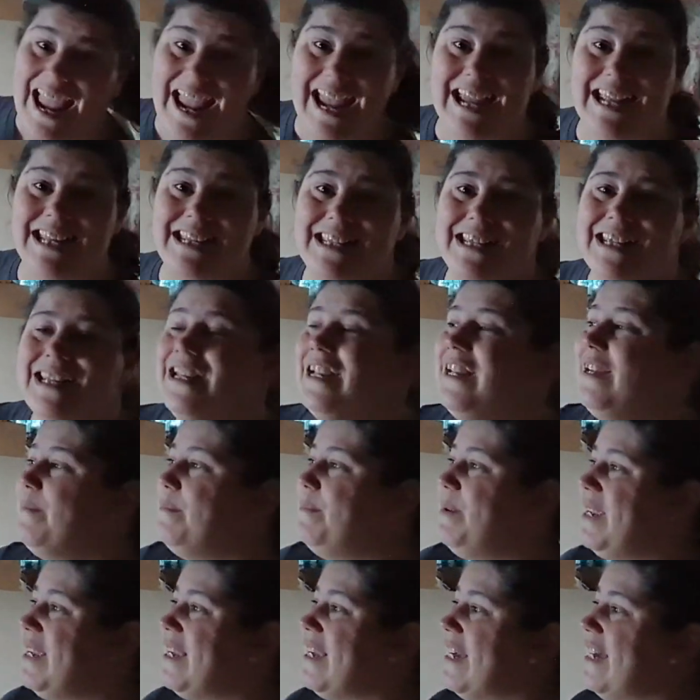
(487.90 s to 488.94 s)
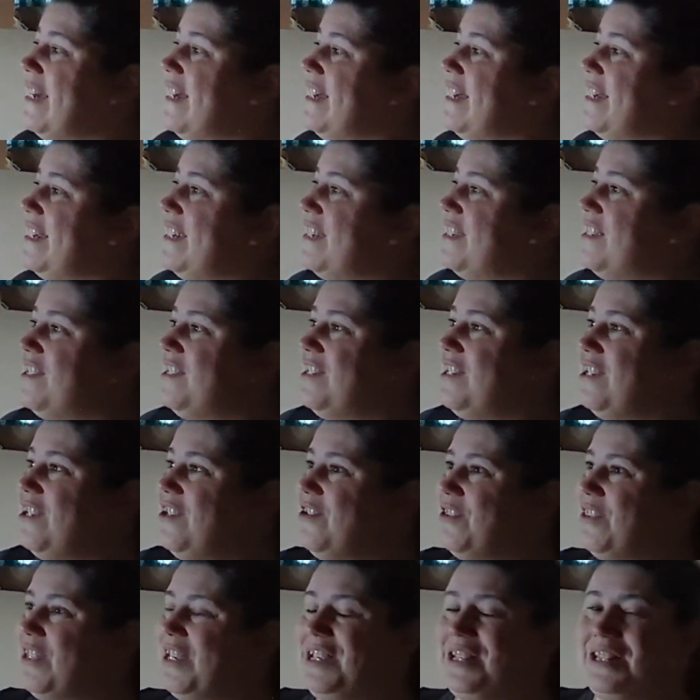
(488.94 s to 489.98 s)
hate because
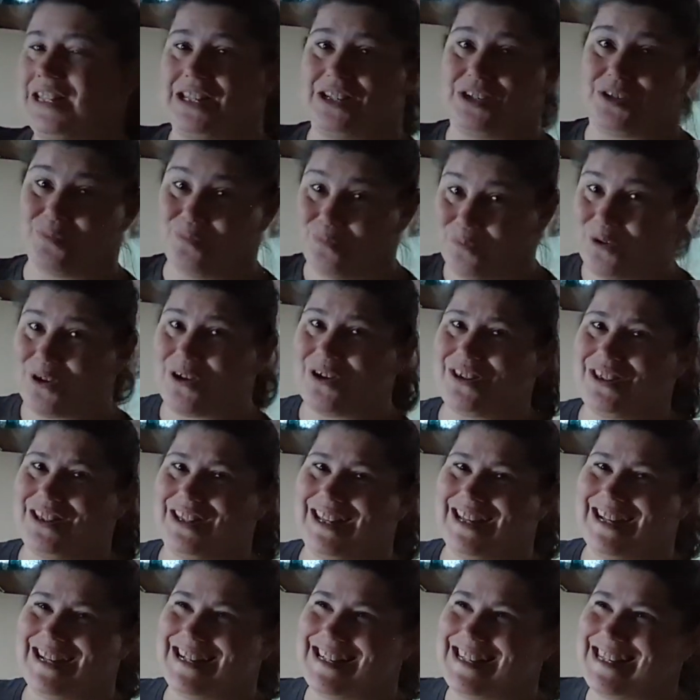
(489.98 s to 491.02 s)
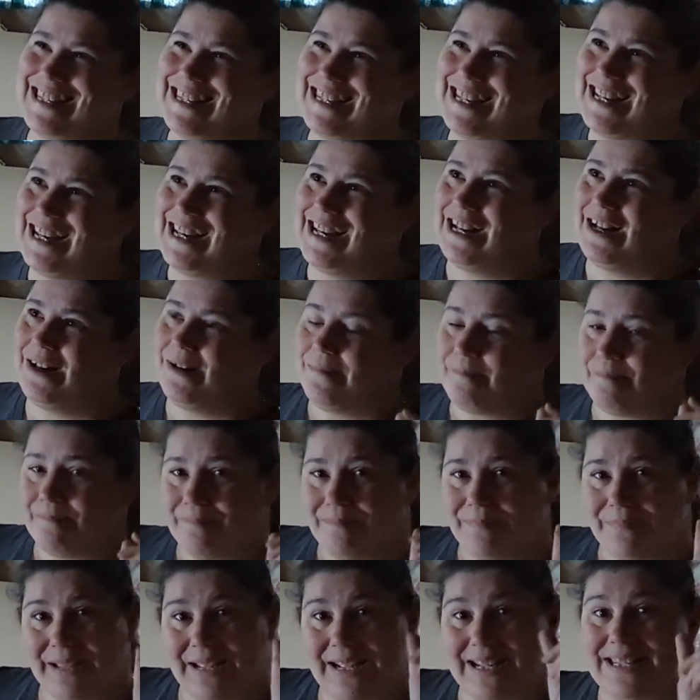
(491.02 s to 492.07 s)
you think it's worthless.
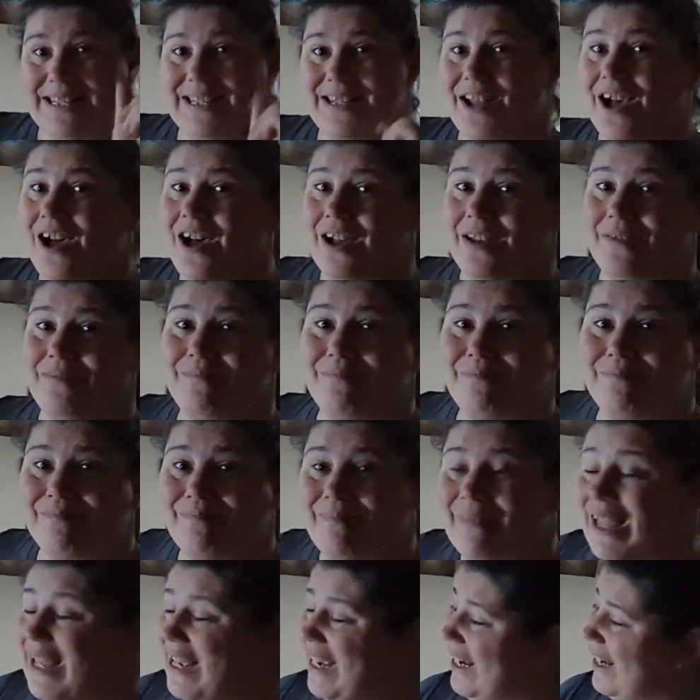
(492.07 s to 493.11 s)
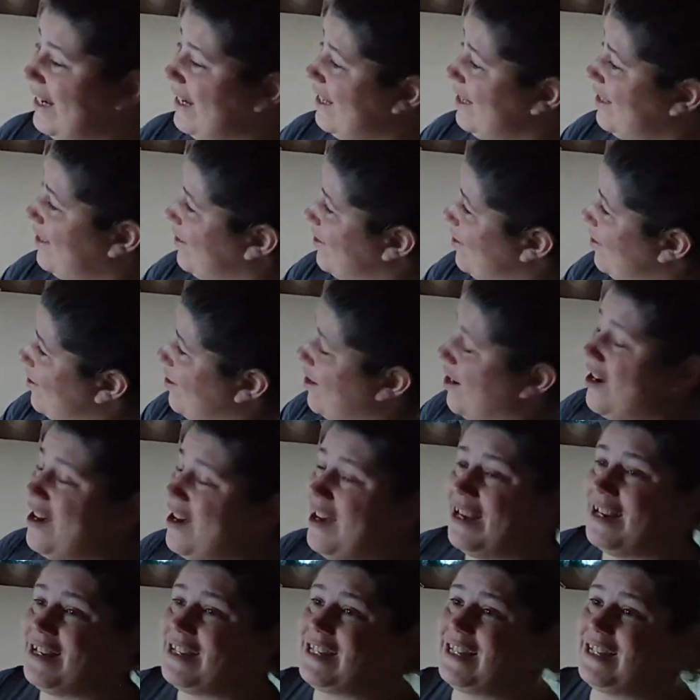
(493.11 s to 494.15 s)
It's not. It is
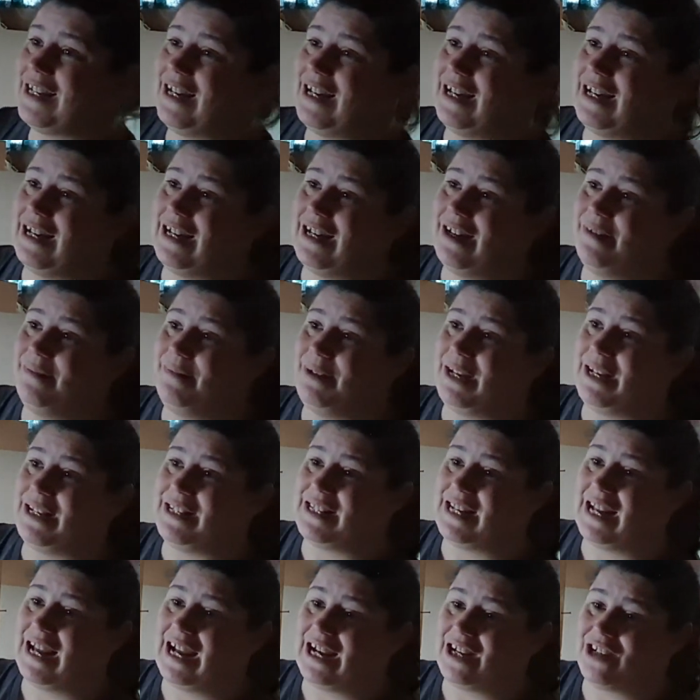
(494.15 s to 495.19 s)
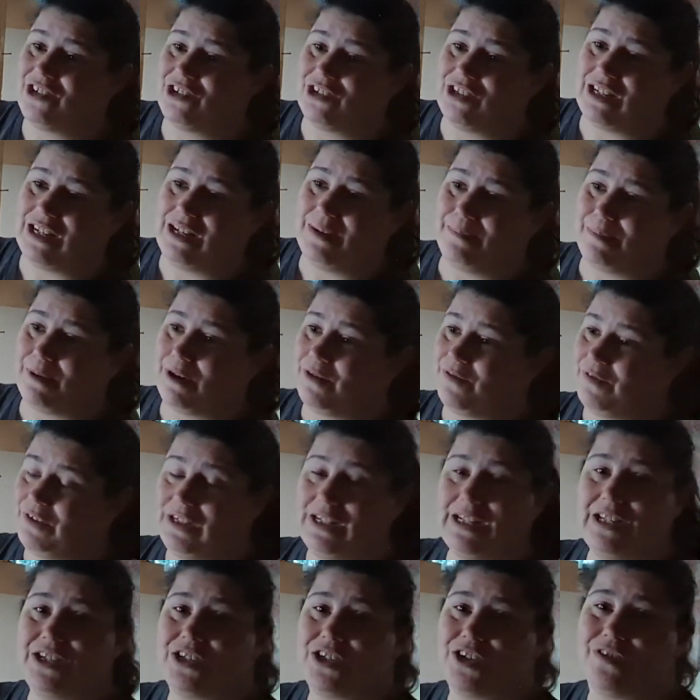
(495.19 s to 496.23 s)
not. It's actually
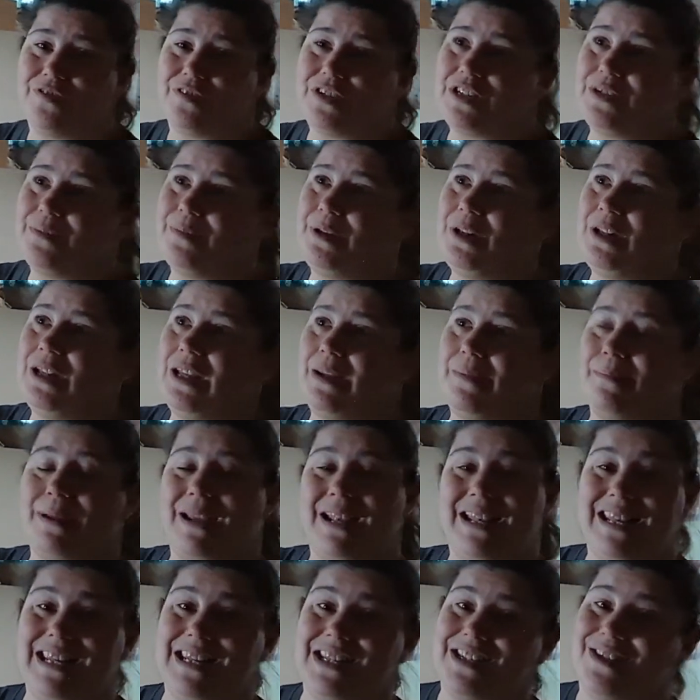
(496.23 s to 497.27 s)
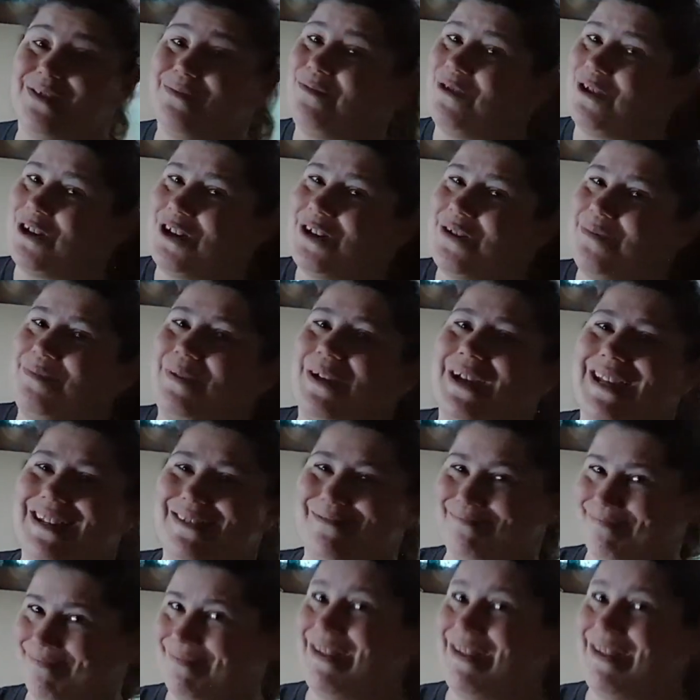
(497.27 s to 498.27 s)
perfectly serviceable. It may need some work, but